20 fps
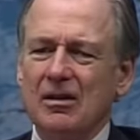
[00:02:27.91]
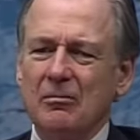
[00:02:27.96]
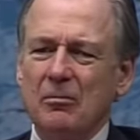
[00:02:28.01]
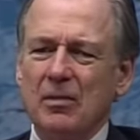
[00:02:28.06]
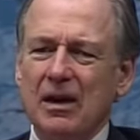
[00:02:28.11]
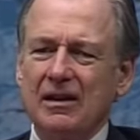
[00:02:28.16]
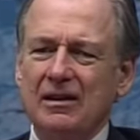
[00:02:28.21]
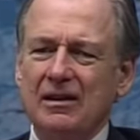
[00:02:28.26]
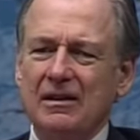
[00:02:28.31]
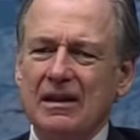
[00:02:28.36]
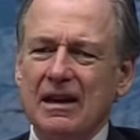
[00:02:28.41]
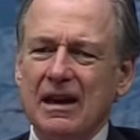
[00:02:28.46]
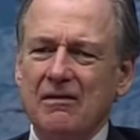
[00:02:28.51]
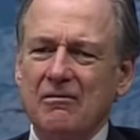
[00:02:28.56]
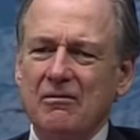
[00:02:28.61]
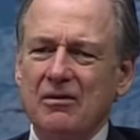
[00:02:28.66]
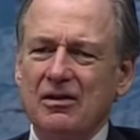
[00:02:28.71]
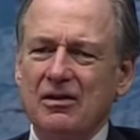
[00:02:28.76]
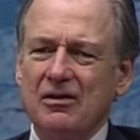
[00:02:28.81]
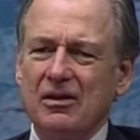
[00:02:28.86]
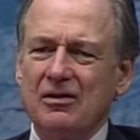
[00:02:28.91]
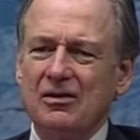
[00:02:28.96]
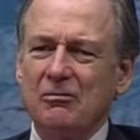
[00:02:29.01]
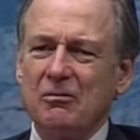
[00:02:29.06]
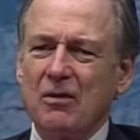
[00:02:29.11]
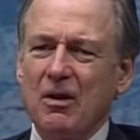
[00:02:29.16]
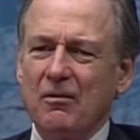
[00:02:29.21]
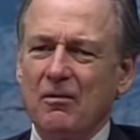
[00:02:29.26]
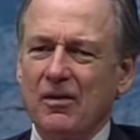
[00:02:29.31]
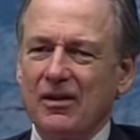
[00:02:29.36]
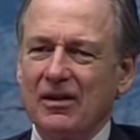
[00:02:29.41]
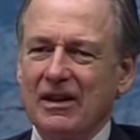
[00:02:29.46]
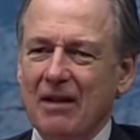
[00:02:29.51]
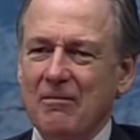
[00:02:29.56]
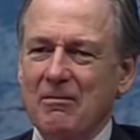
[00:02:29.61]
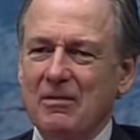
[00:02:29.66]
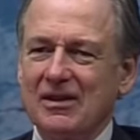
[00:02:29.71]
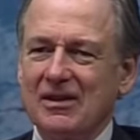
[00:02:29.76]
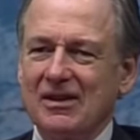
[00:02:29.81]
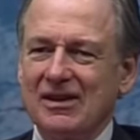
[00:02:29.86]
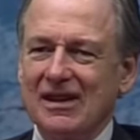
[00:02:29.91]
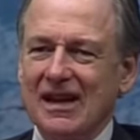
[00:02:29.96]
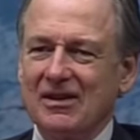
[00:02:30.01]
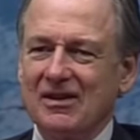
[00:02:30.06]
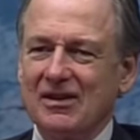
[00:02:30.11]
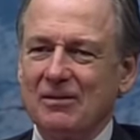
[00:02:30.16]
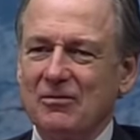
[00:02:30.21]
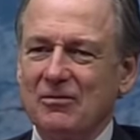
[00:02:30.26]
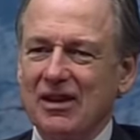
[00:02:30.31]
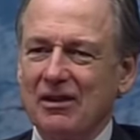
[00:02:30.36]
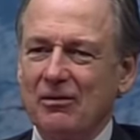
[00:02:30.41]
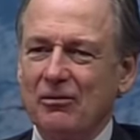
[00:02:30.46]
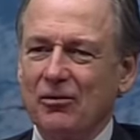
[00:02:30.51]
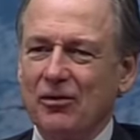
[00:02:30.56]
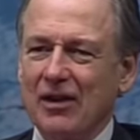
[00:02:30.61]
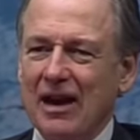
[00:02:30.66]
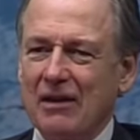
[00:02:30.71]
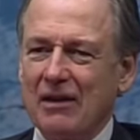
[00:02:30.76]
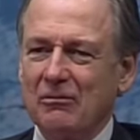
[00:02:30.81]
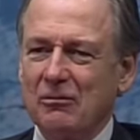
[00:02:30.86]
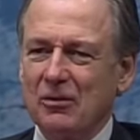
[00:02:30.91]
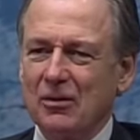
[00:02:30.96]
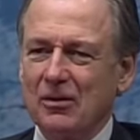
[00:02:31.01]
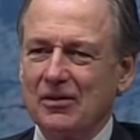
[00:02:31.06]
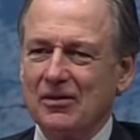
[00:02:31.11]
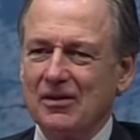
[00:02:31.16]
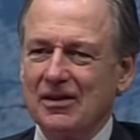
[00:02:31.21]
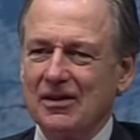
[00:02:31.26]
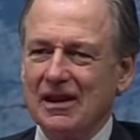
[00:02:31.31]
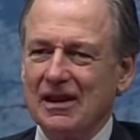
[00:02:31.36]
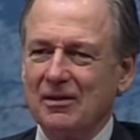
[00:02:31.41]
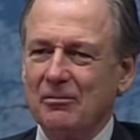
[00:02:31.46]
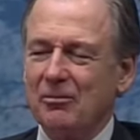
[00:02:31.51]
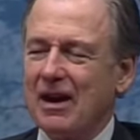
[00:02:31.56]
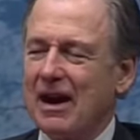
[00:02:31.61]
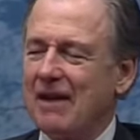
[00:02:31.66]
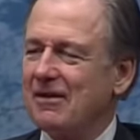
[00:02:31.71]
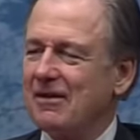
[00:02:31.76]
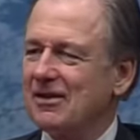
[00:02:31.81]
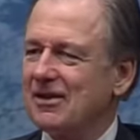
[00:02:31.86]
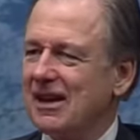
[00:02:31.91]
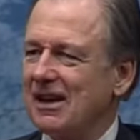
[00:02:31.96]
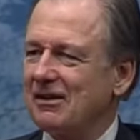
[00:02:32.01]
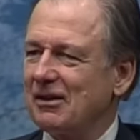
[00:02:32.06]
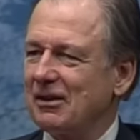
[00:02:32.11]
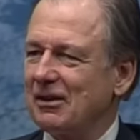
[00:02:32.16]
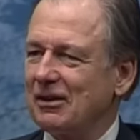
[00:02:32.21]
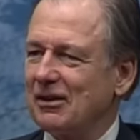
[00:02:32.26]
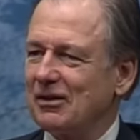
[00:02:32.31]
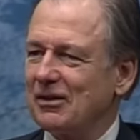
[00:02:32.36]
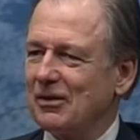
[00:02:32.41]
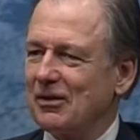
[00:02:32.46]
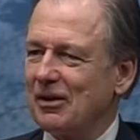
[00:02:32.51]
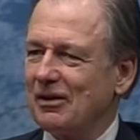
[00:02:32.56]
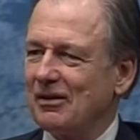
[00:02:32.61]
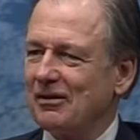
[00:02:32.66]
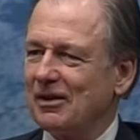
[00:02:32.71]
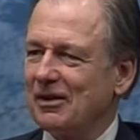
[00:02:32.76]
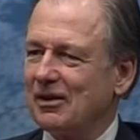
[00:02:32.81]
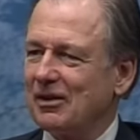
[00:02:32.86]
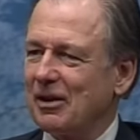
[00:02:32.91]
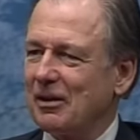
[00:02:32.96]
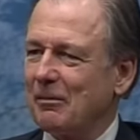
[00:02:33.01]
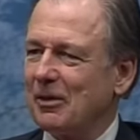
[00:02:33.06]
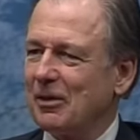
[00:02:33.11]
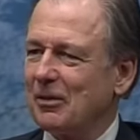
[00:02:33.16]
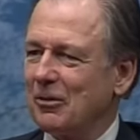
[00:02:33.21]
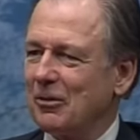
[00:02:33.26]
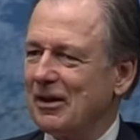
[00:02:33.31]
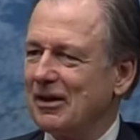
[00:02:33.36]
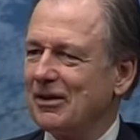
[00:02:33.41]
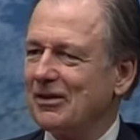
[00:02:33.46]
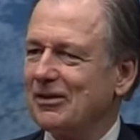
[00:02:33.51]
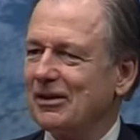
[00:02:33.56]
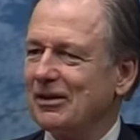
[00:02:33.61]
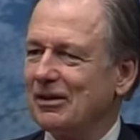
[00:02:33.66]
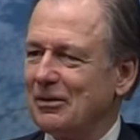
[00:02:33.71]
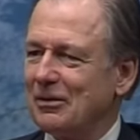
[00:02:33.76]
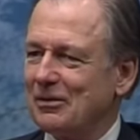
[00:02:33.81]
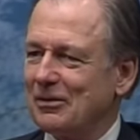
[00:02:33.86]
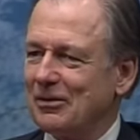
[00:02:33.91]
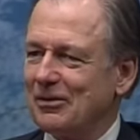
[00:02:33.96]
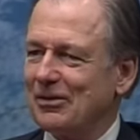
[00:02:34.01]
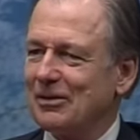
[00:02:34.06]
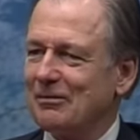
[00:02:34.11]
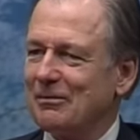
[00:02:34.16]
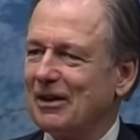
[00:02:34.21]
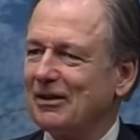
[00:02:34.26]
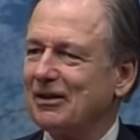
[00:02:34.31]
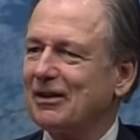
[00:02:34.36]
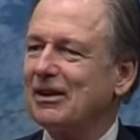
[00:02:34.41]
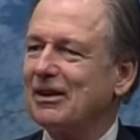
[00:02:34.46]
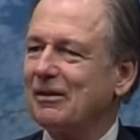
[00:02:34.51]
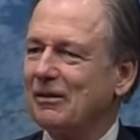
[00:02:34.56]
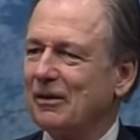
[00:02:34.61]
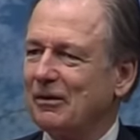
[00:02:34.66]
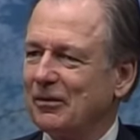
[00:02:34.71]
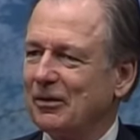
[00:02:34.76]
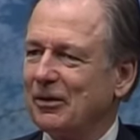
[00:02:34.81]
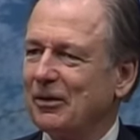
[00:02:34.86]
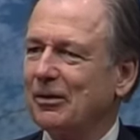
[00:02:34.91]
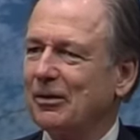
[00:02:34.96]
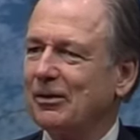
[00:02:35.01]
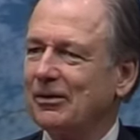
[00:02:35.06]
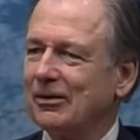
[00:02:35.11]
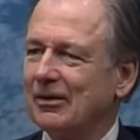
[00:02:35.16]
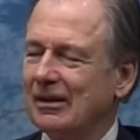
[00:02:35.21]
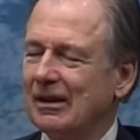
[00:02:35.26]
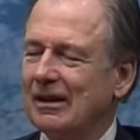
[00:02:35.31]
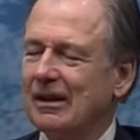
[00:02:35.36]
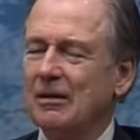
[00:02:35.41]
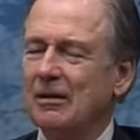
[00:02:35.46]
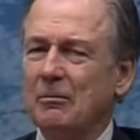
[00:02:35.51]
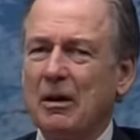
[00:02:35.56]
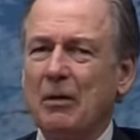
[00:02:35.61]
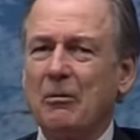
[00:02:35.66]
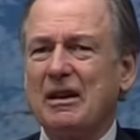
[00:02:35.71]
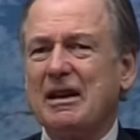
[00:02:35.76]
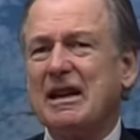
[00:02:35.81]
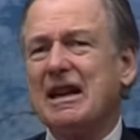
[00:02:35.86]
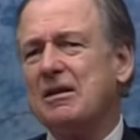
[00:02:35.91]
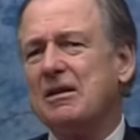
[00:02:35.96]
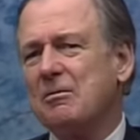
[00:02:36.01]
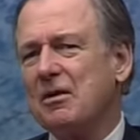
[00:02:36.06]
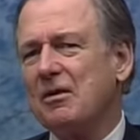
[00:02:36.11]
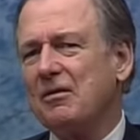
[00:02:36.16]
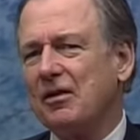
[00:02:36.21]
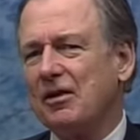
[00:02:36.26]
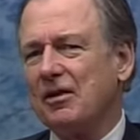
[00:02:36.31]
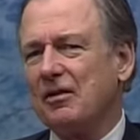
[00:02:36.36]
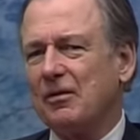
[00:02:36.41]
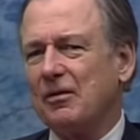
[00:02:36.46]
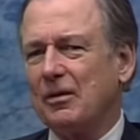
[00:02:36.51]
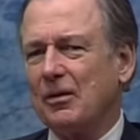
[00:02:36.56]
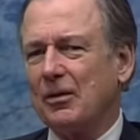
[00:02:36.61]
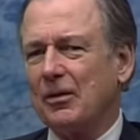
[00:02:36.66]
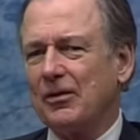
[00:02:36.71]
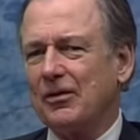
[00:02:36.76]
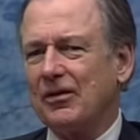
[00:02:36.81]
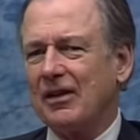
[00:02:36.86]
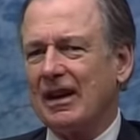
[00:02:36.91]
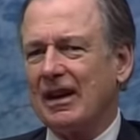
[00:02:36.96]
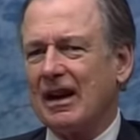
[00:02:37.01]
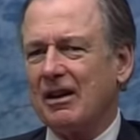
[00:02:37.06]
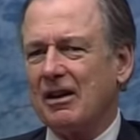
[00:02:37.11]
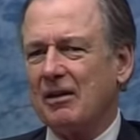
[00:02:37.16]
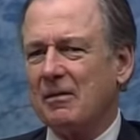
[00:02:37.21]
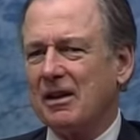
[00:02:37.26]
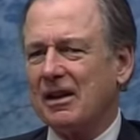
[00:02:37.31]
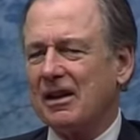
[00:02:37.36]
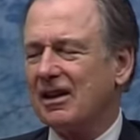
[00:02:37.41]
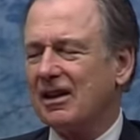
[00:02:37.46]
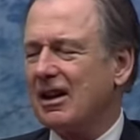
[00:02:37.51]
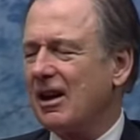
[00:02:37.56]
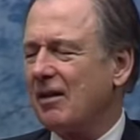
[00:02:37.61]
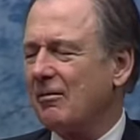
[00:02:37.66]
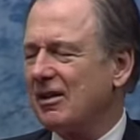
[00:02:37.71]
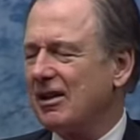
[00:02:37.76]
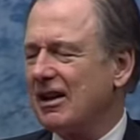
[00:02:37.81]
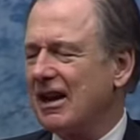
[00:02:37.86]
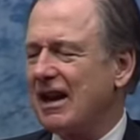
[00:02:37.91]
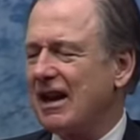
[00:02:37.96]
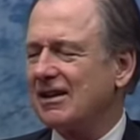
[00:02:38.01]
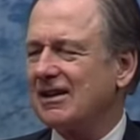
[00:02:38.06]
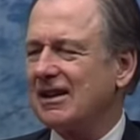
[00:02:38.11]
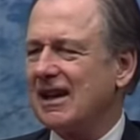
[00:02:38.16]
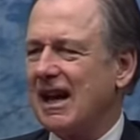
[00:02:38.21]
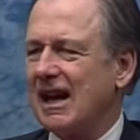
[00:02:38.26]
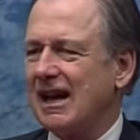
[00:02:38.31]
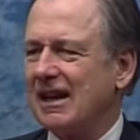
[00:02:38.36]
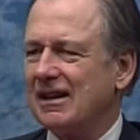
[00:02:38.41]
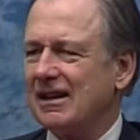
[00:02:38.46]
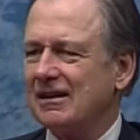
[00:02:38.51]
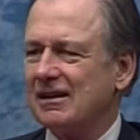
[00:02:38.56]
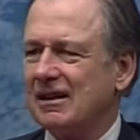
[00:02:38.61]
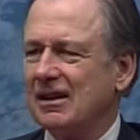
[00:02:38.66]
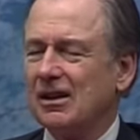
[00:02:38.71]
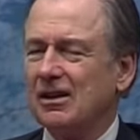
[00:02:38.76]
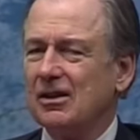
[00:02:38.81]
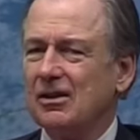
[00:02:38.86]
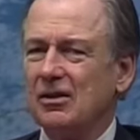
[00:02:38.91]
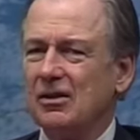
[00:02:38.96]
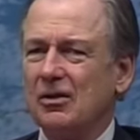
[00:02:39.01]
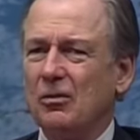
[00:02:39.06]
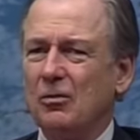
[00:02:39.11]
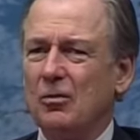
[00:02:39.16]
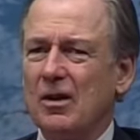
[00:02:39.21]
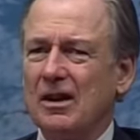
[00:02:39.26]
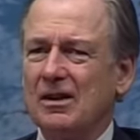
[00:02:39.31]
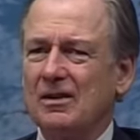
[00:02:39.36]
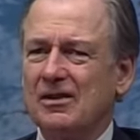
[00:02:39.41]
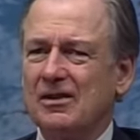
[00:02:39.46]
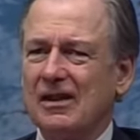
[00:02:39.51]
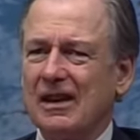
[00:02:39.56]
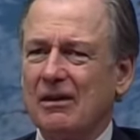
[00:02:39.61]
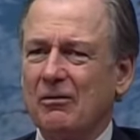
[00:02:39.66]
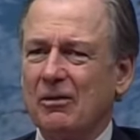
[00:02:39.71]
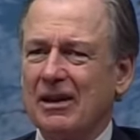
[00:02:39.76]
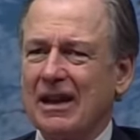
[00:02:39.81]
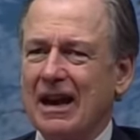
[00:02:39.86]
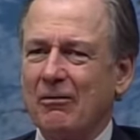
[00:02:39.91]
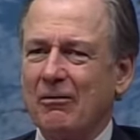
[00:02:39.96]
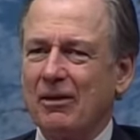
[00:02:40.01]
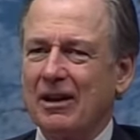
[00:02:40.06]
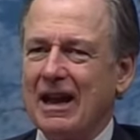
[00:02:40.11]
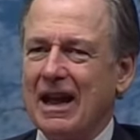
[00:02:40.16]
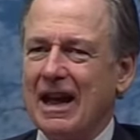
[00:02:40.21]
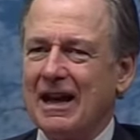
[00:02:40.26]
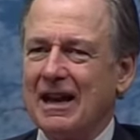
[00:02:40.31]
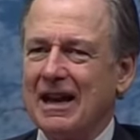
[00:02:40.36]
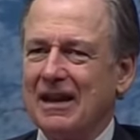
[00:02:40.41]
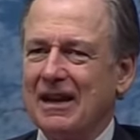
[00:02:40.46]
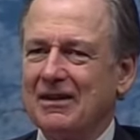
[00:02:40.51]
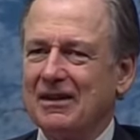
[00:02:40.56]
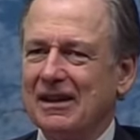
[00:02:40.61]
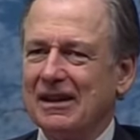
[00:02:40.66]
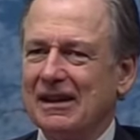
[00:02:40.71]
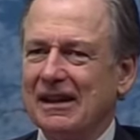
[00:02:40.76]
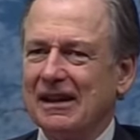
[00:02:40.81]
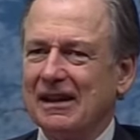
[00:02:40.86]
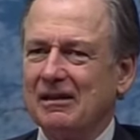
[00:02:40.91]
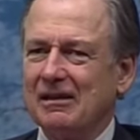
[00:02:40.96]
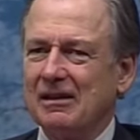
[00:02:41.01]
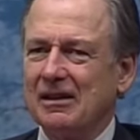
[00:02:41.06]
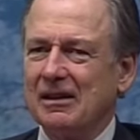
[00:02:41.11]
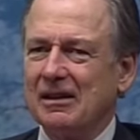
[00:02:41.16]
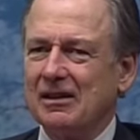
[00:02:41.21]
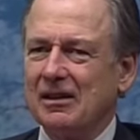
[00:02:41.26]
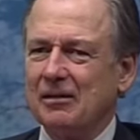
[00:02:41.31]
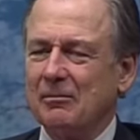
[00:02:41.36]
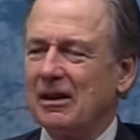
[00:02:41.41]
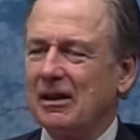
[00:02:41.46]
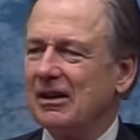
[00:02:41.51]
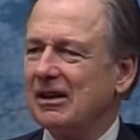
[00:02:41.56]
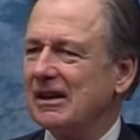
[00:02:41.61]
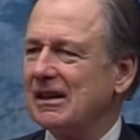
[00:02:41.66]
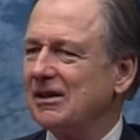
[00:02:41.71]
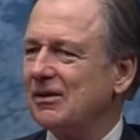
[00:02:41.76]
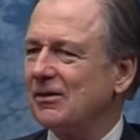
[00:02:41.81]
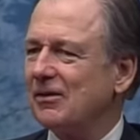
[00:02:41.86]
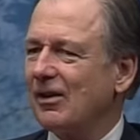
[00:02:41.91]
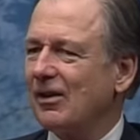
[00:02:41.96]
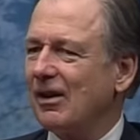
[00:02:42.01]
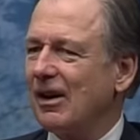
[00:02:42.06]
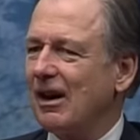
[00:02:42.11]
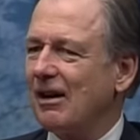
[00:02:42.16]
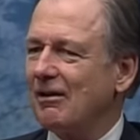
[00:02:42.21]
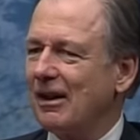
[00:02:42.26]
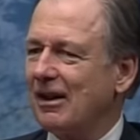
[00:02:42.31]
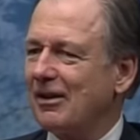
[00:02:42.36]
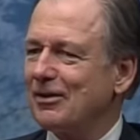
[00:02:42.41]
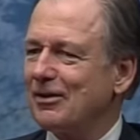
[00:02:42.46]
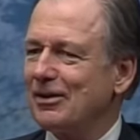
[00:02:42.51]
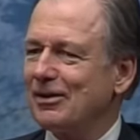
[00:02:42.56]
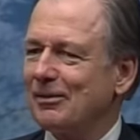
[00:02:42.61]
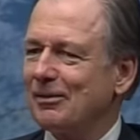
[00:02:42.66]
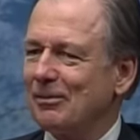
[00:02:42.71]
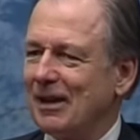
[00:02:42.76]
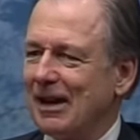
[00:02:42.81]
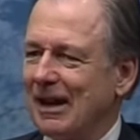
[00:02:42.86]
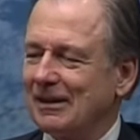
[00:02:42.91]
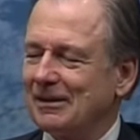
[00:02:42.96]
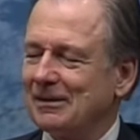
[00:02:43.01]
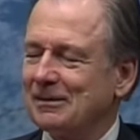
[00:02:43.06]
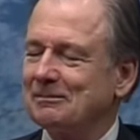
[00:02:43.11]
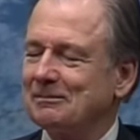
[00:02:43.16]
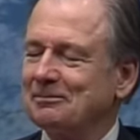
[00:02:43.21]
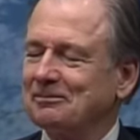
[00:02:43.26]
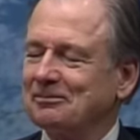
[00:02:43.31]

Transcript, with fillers: But uh, th there's a role for government to set some general ground rules, and then the private sector can sort of determine the winners and losers among the different fuels. But we need to move to the fuels that aren't emitting carbon dioxide and to the ones that we're not relying on the, uh, the Middle East for our energy supplies.